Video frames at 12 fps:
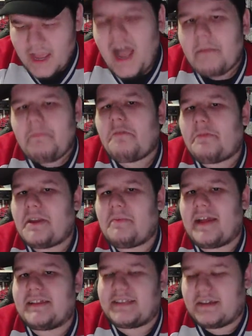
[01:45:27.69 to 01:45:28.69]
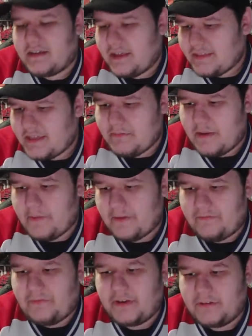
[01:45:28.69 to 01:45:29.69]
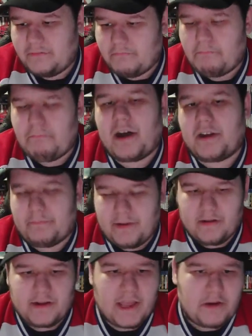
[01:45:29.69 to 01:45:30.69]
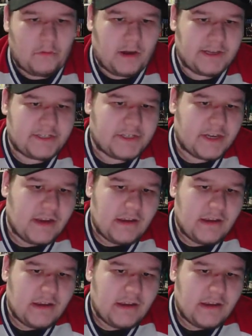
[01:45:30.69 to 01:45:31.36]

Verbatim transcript: I'm hoping he pans out. I think he might be a fun bottom pair guy to watch.